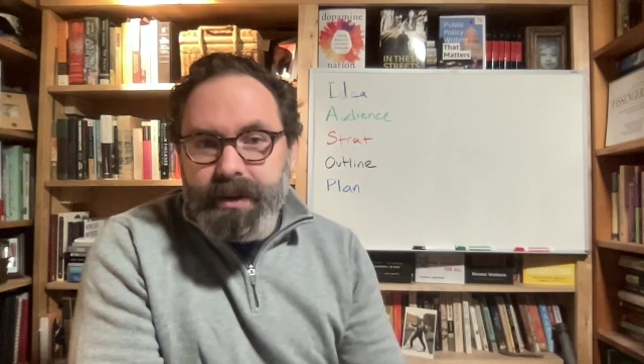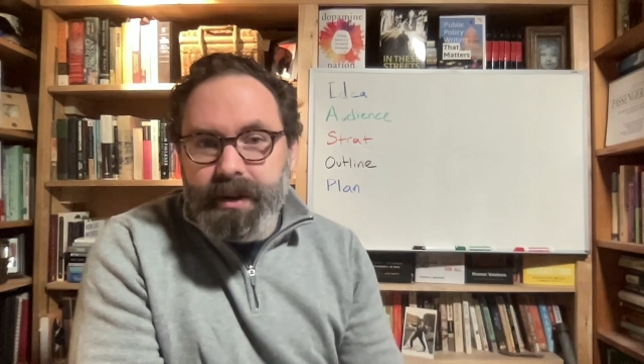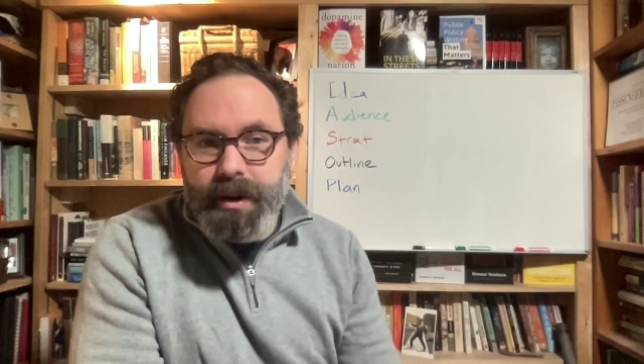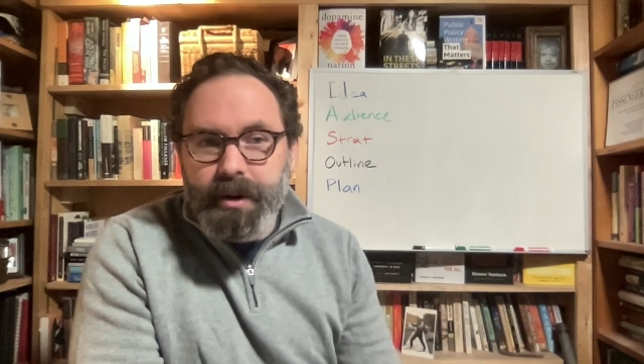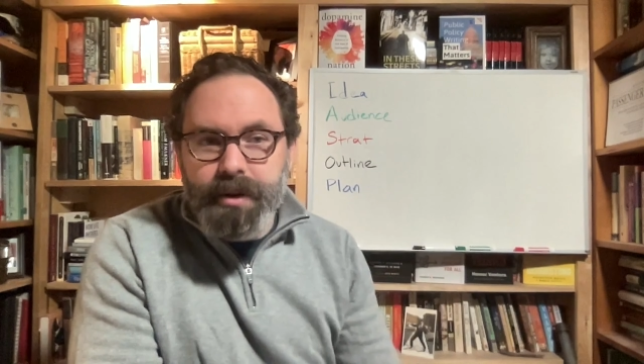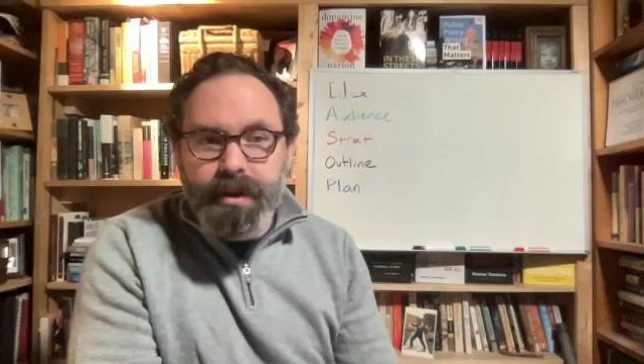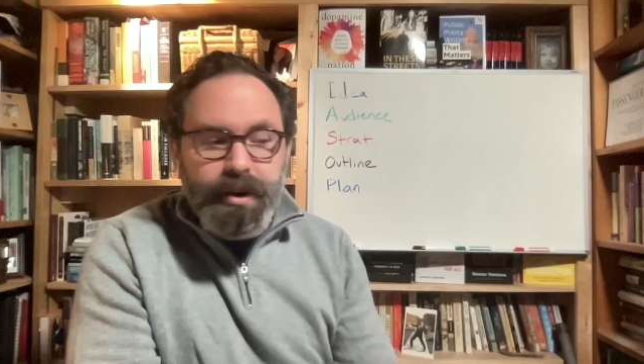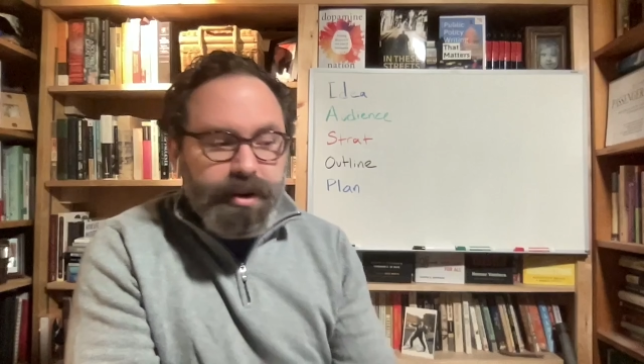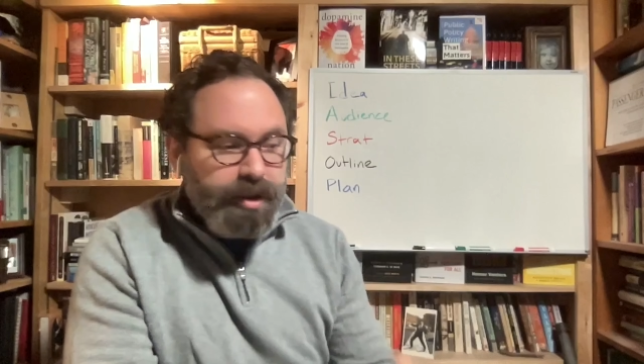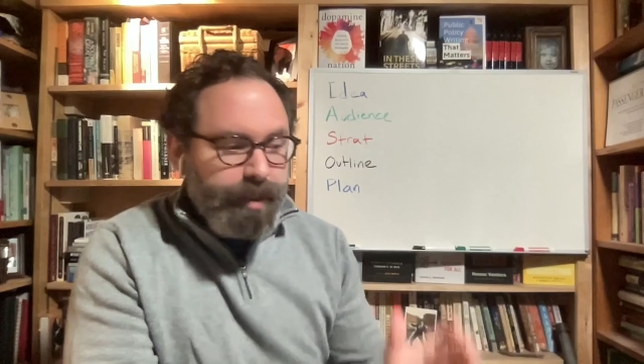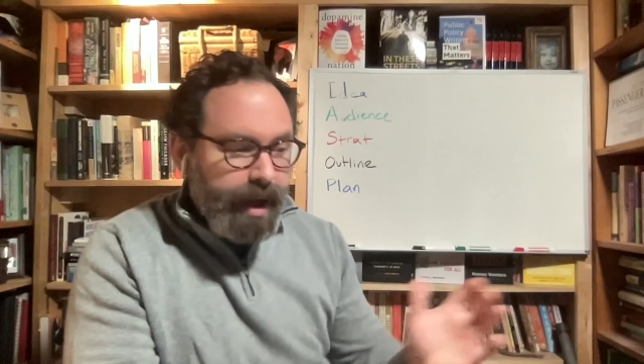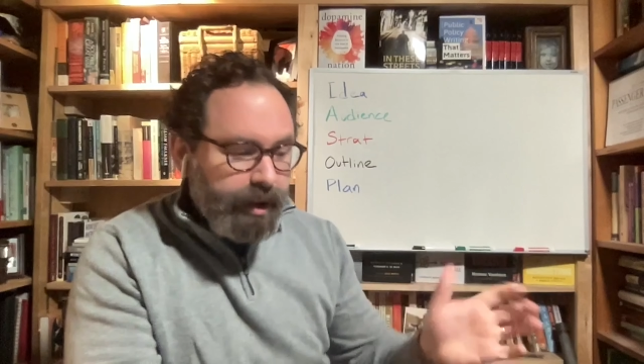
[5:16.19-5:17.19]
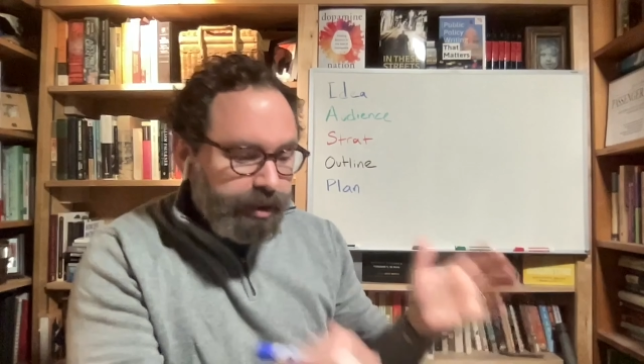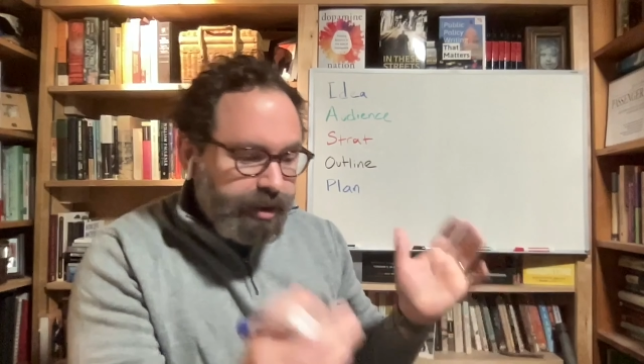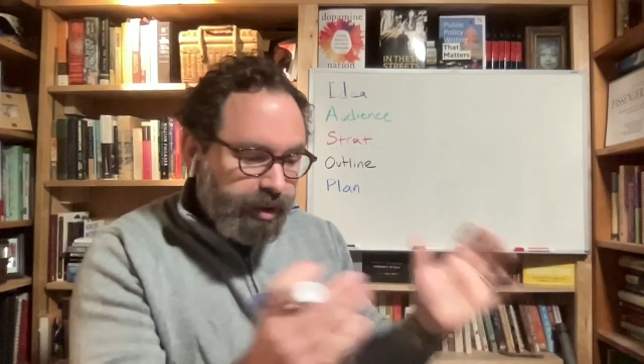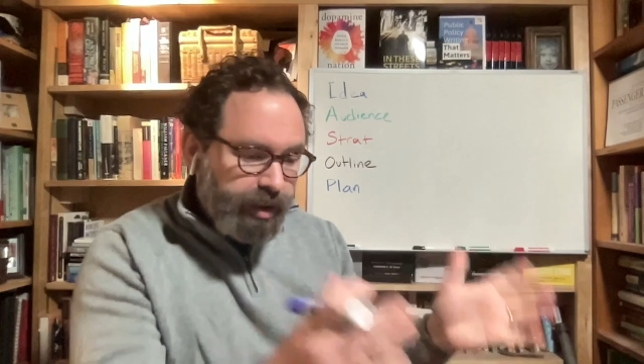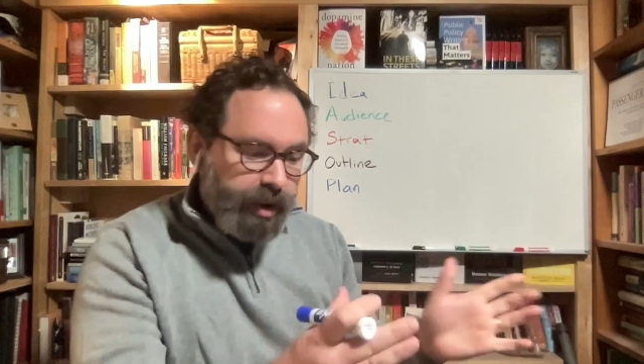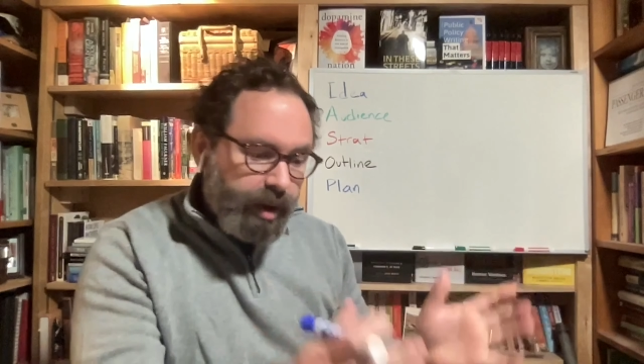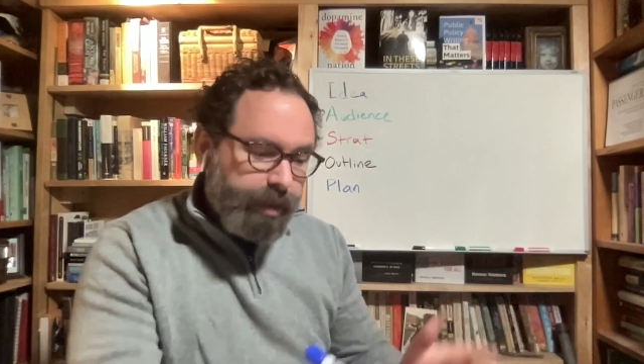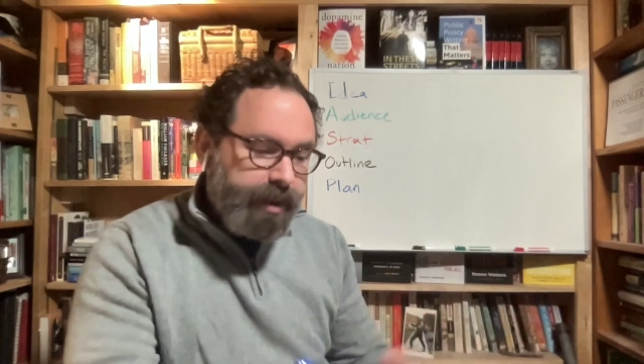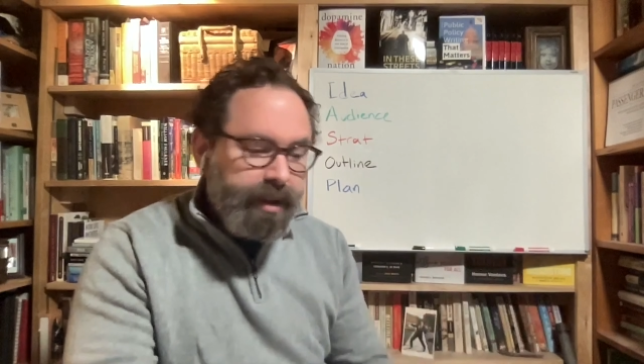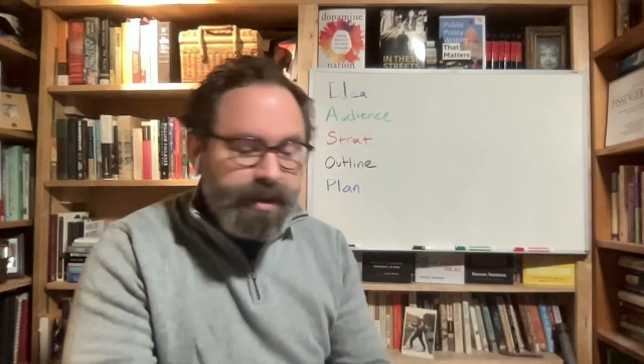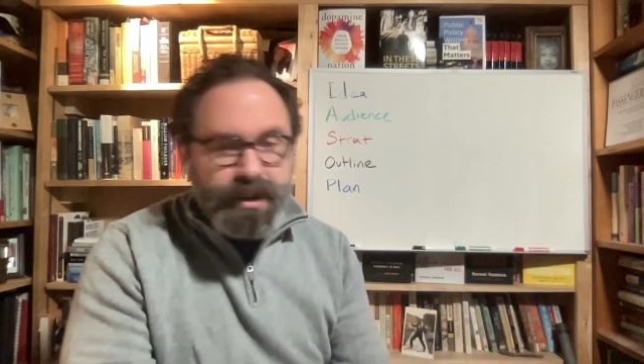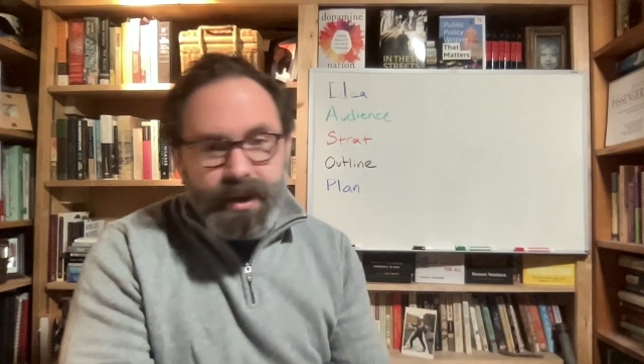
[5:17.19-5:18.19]
There are some angles you can come at
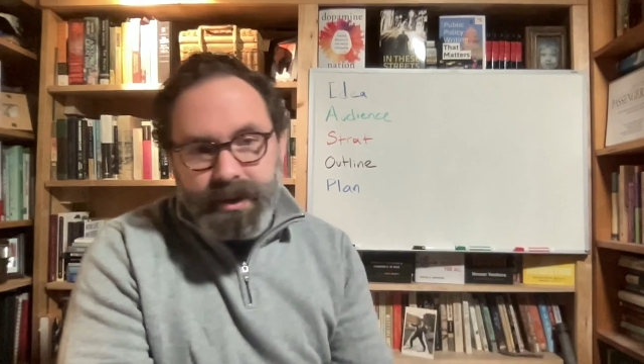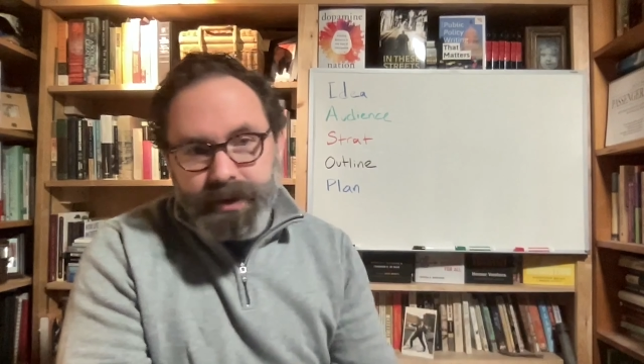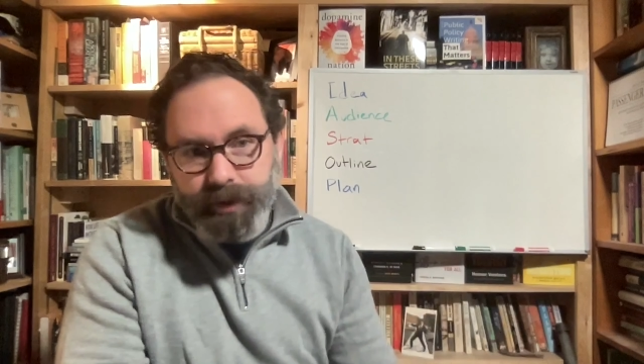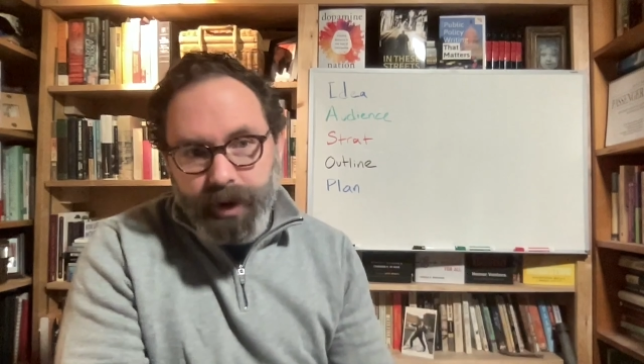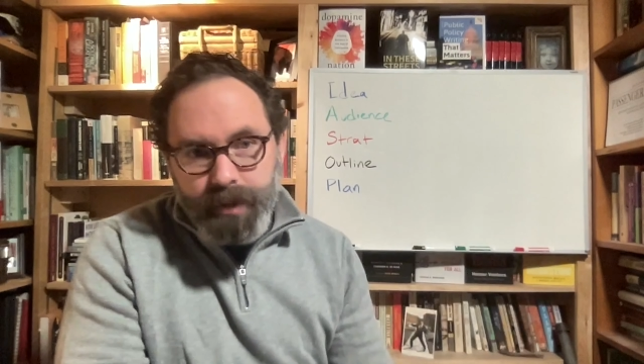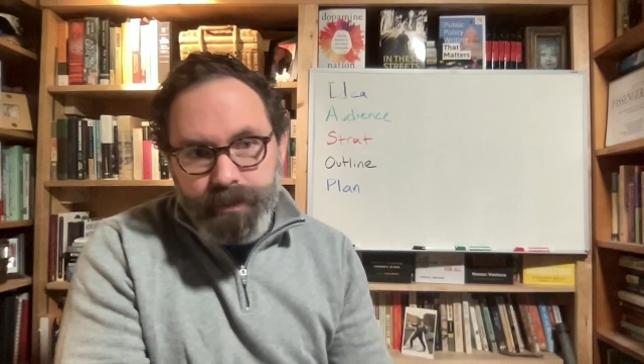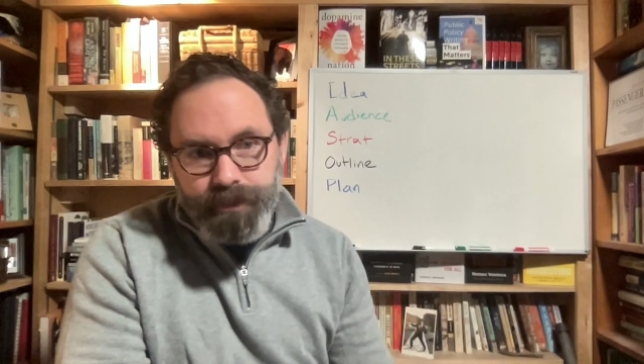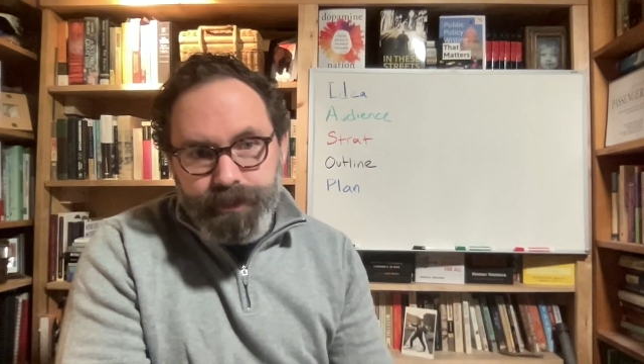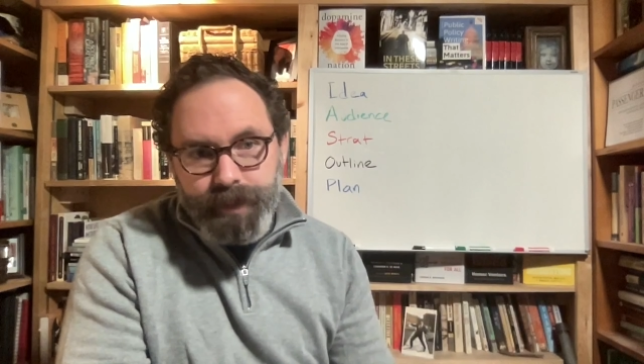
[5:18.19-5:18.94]
these things from,